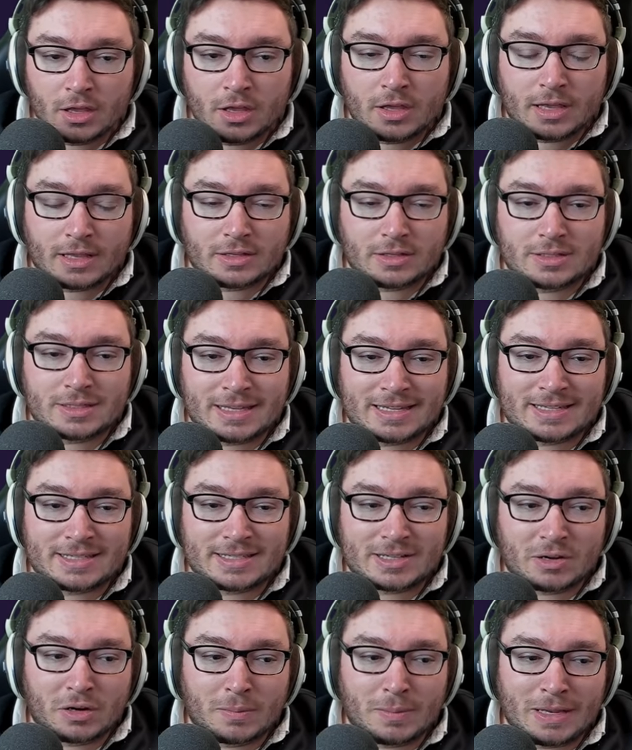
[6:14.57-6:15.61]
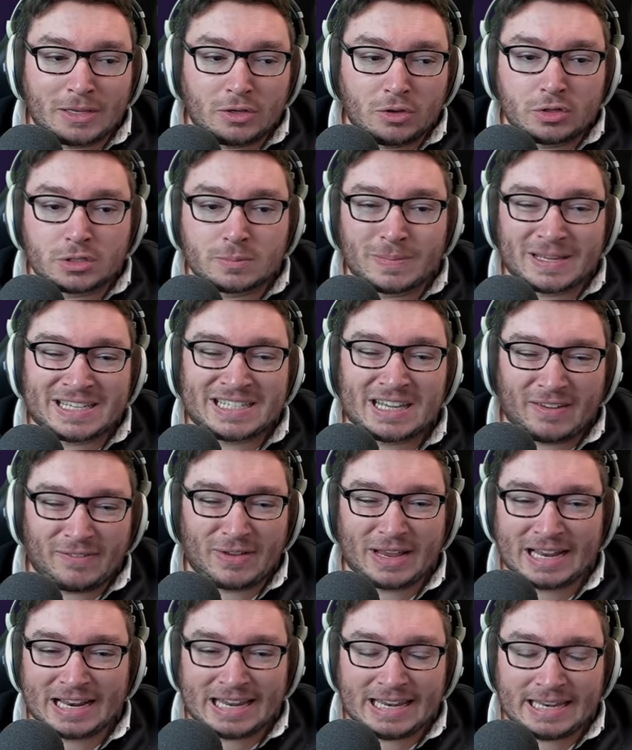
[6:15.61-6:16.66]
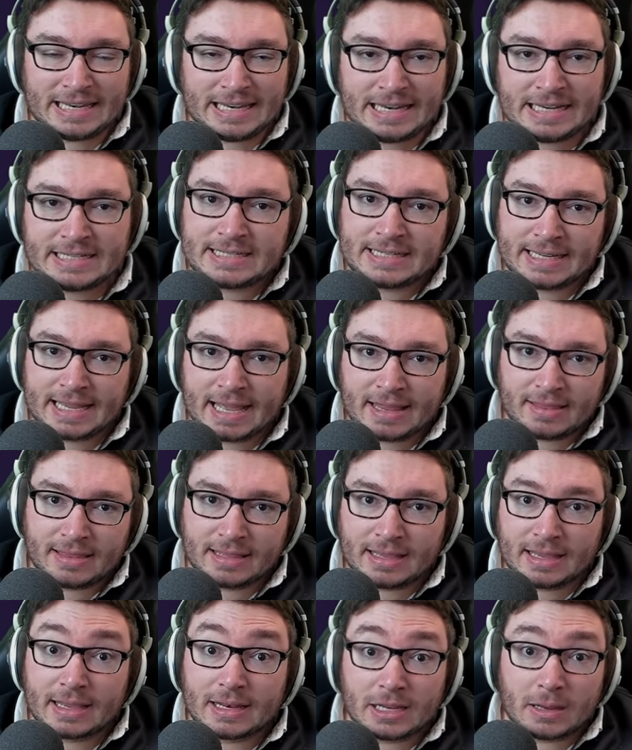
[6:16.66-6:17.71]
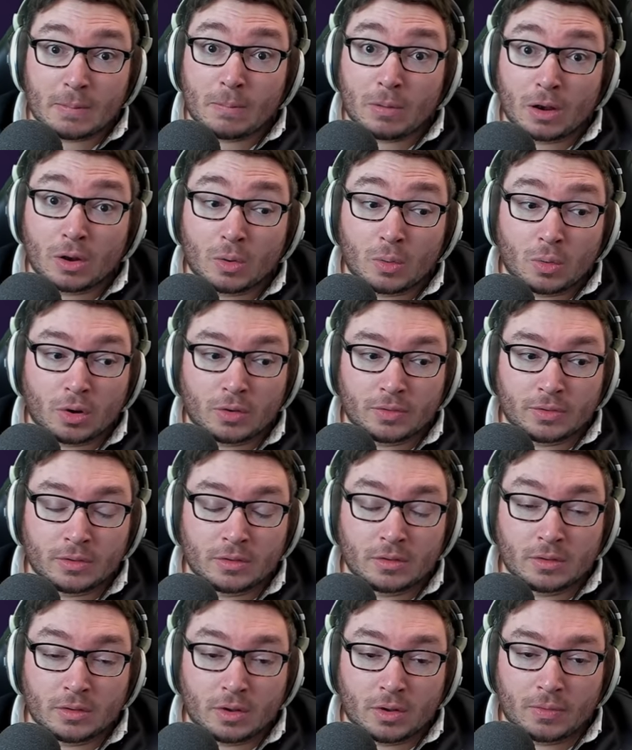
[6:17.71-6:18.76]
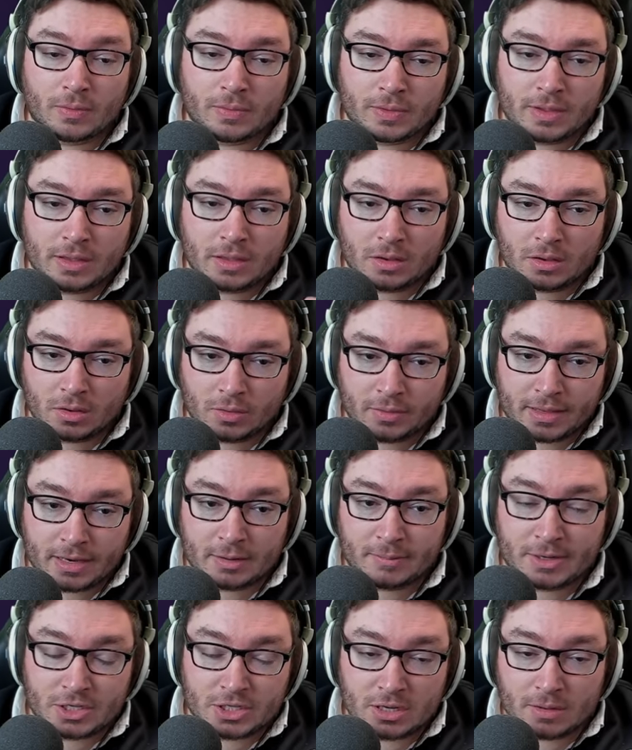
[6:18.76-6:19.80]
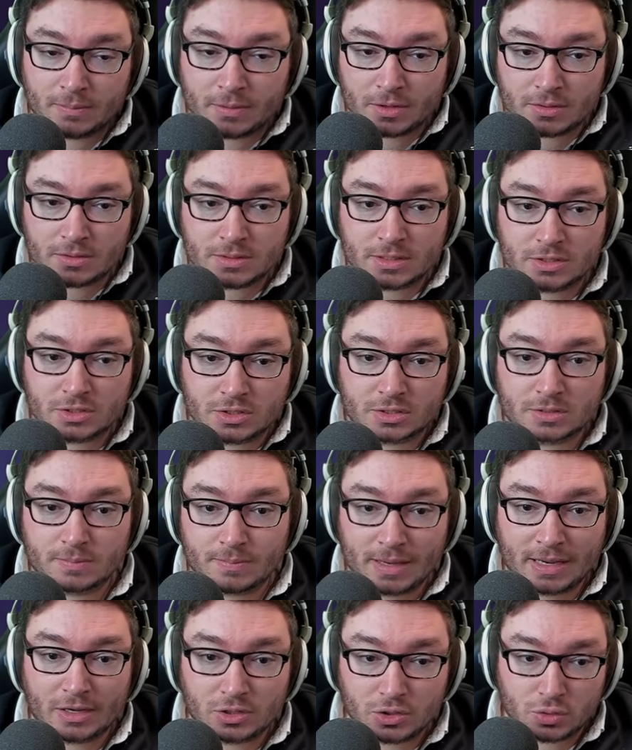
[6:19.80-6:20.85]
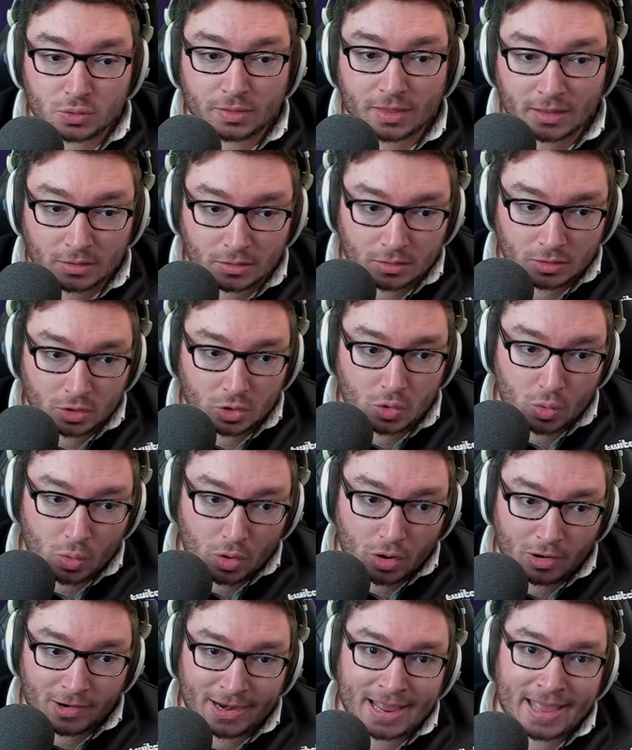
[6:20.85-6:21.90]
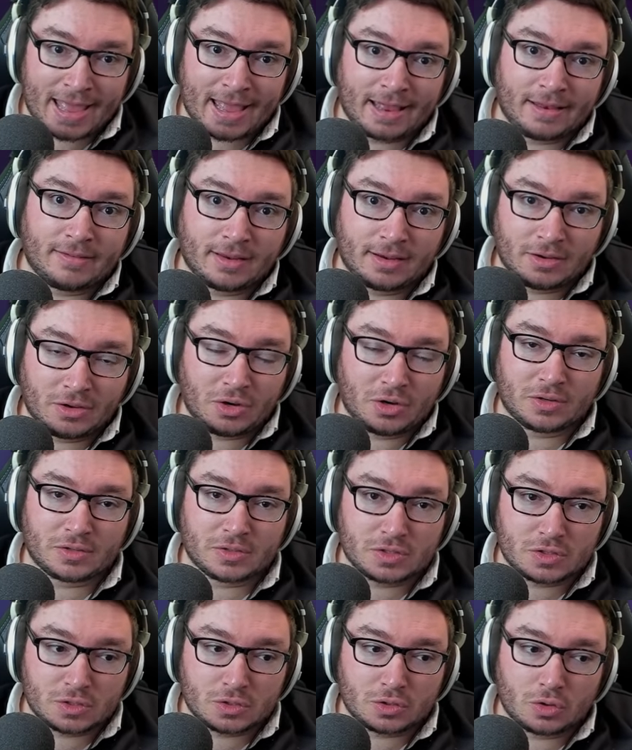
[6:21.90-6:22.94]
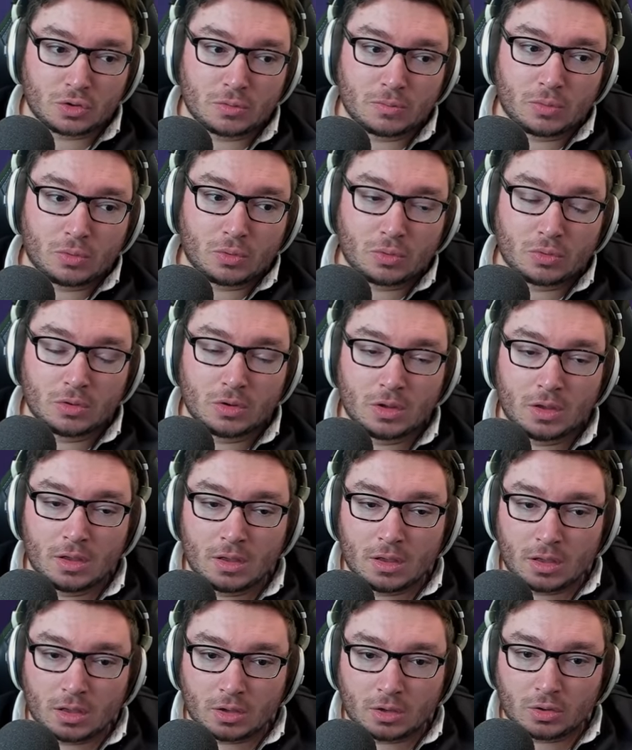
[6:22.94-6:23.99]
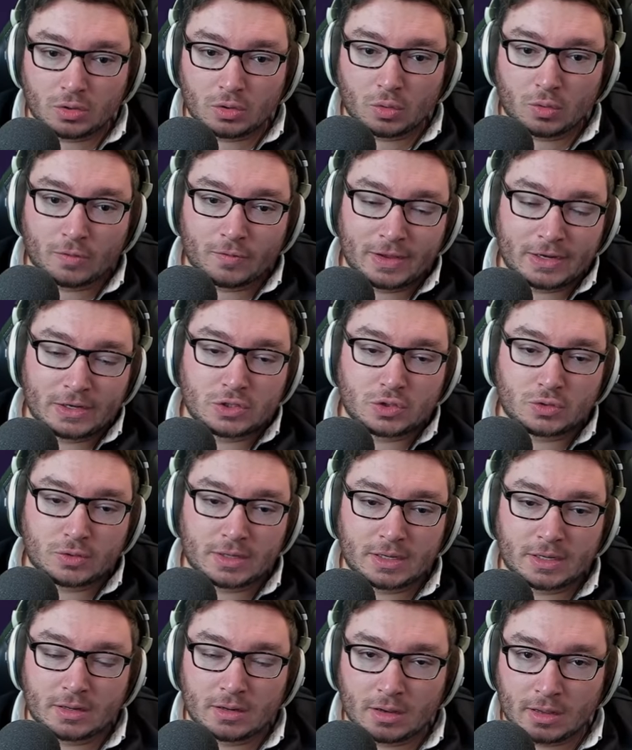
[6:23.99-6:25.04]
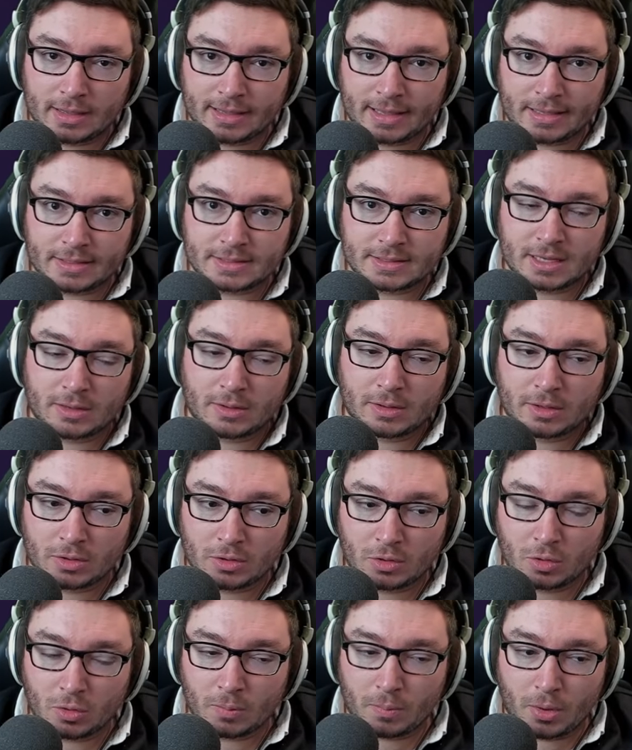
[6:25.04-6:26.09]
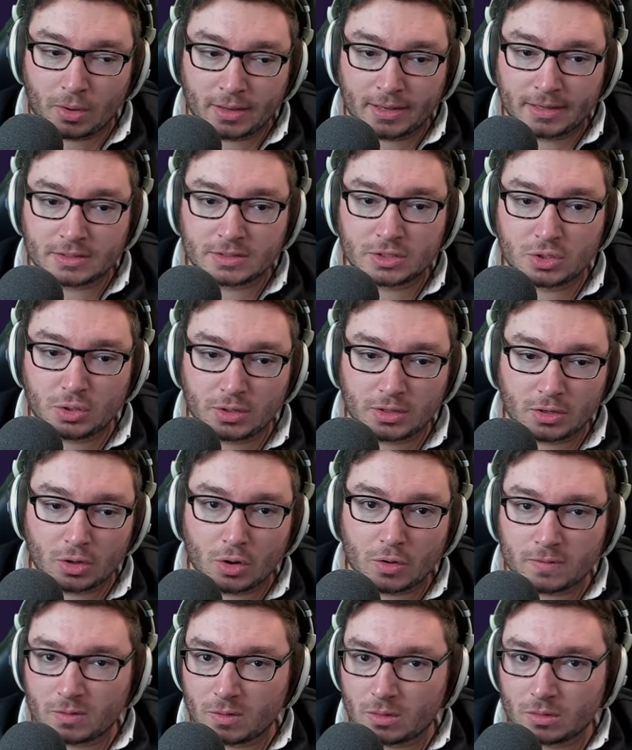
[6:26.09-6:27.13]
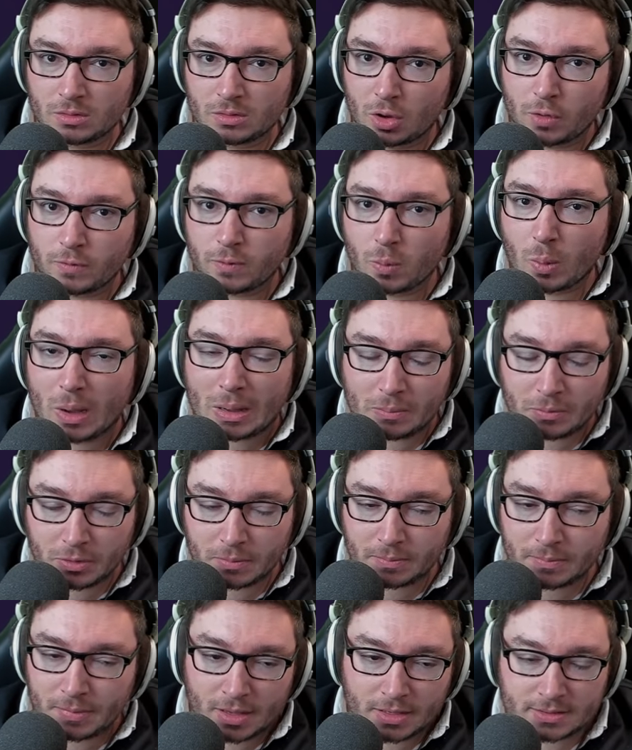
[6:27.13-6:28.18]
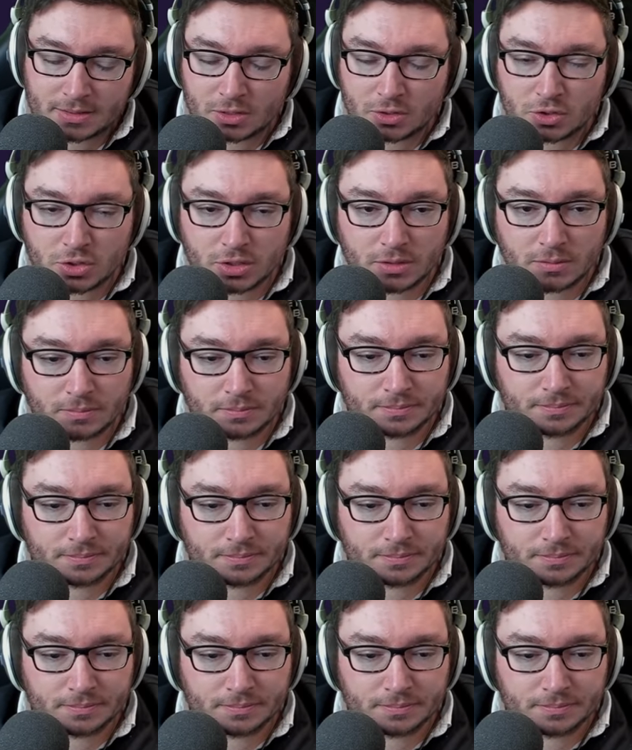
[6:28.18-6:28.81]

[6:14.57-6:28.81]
It doesn't necessarily mean you specifically need to get the killing blow on the enemy champions. It's just making sure that you are ahead and you can snowball your victory against your bot lane, so you can overwhelm them essentially.